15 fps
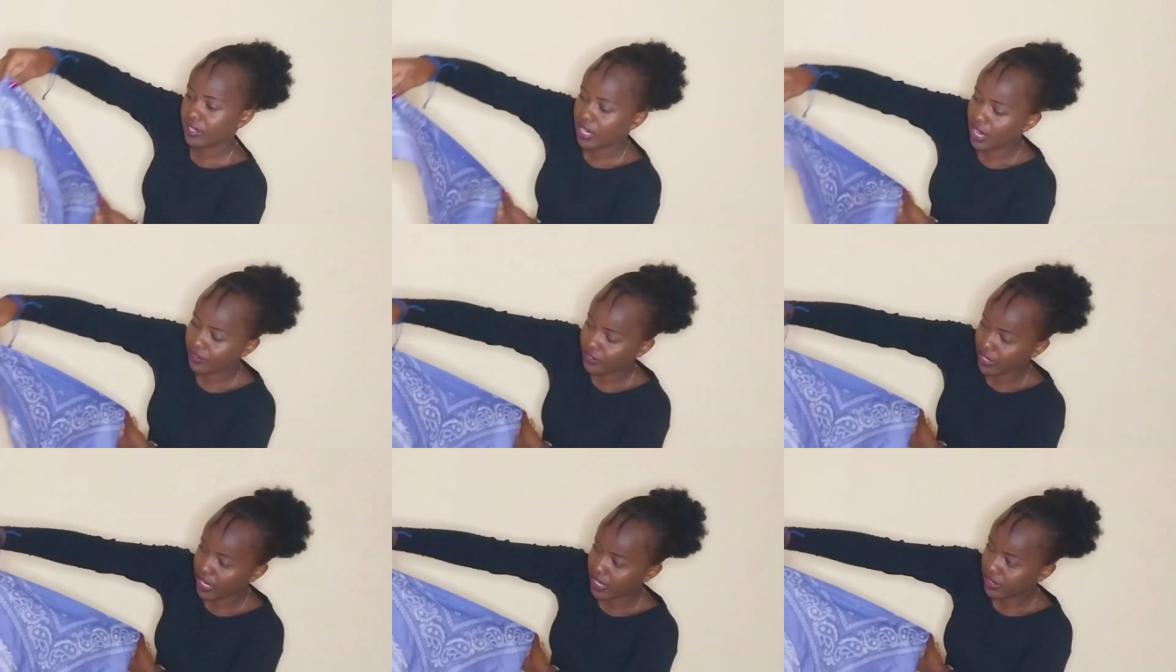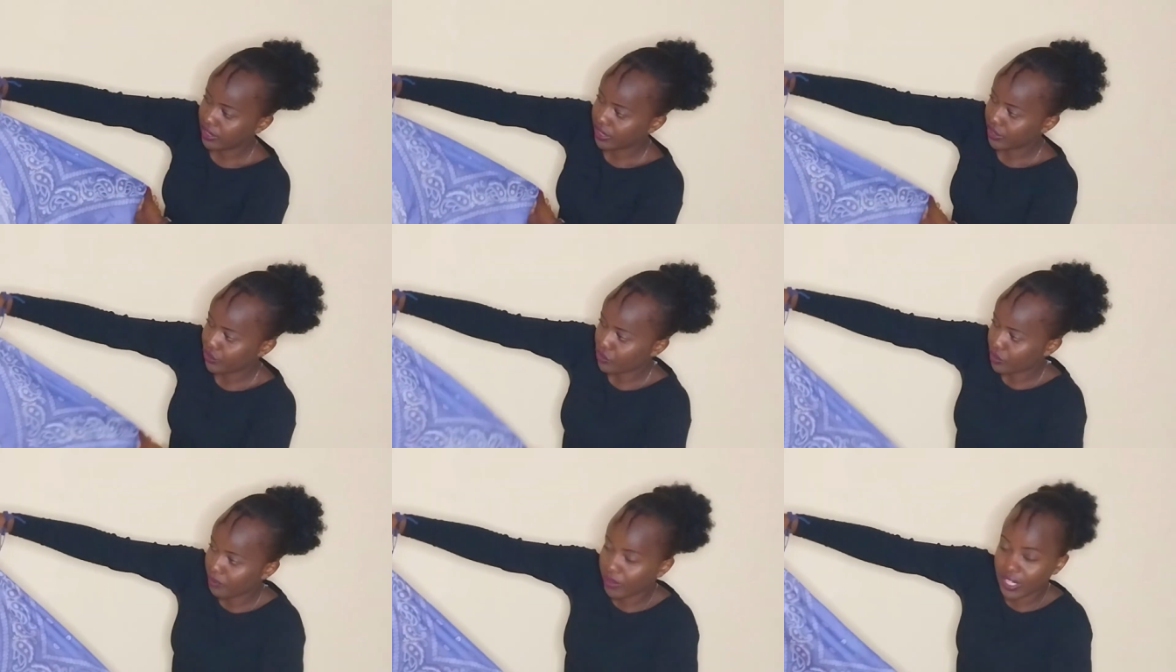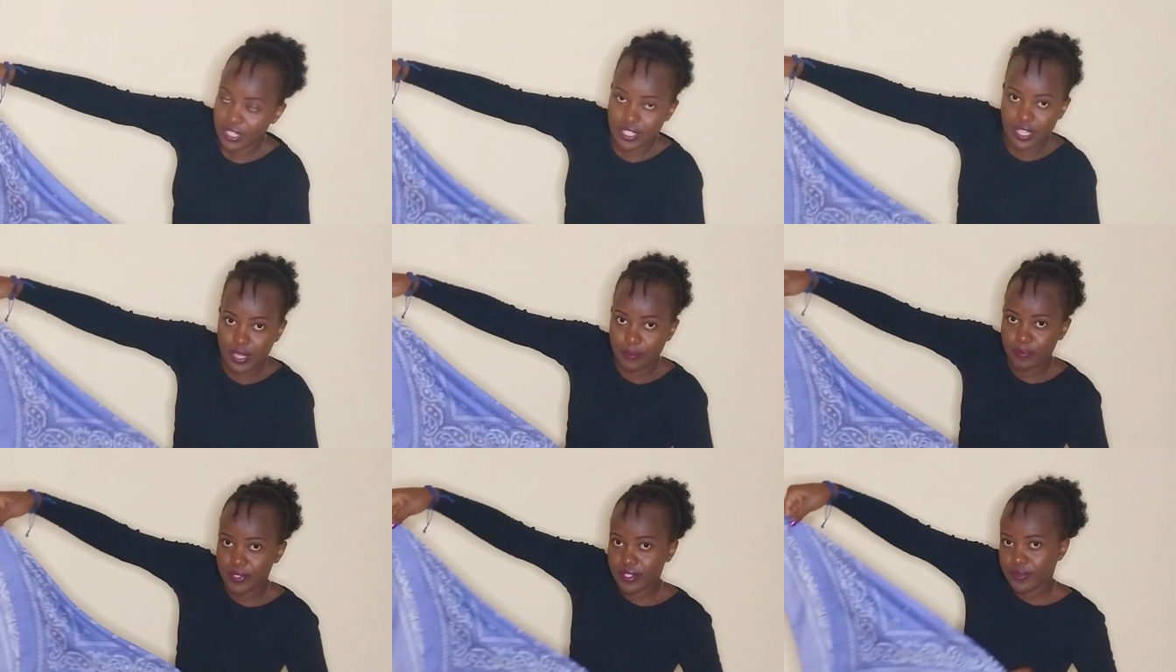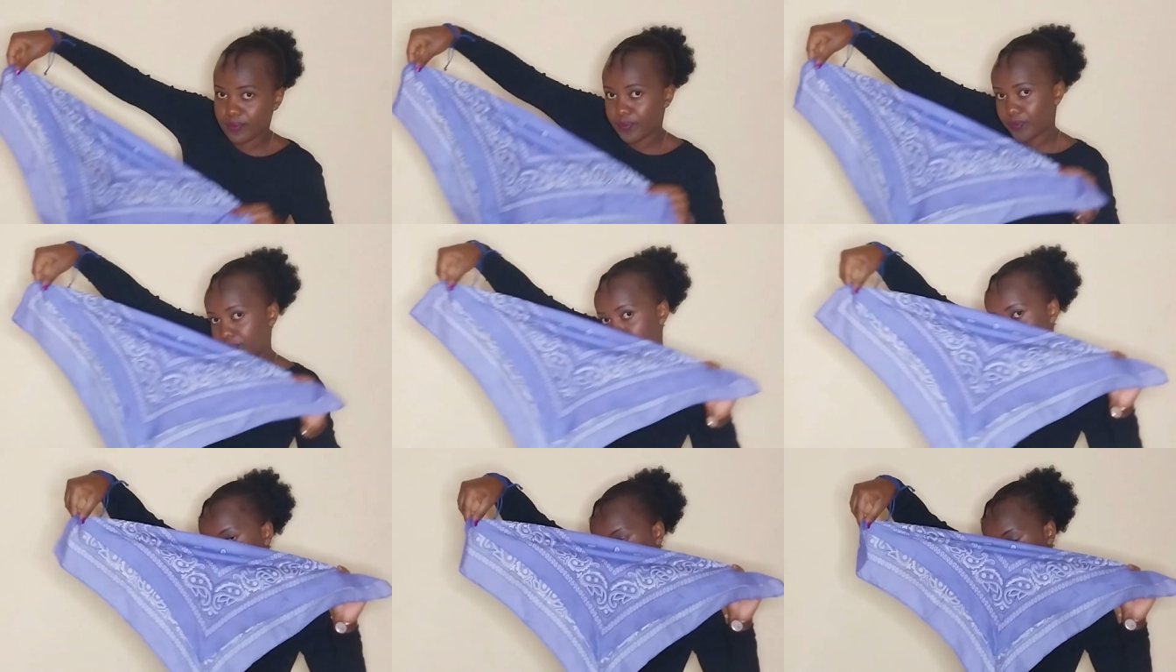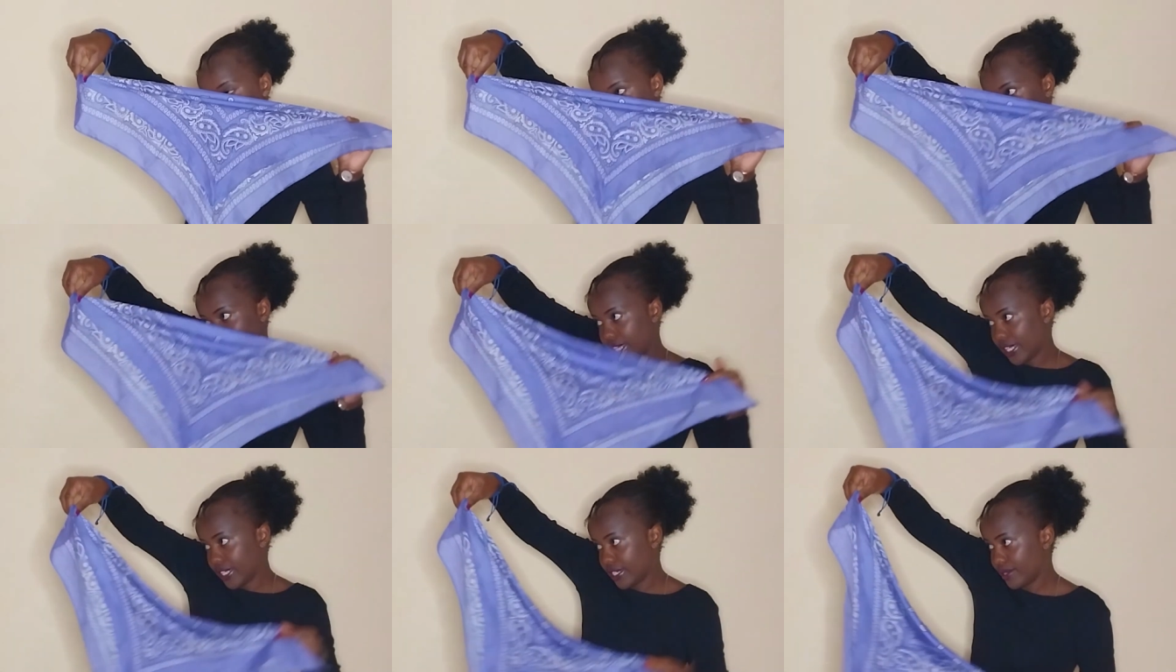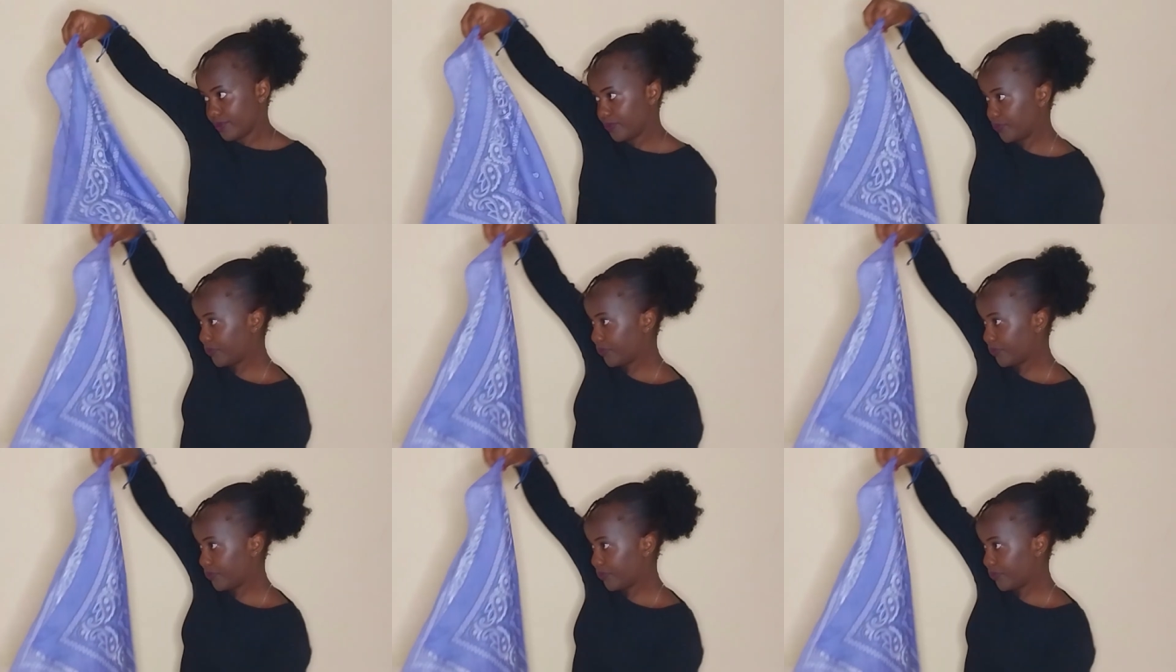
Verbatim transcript: having held it from the tips, like this,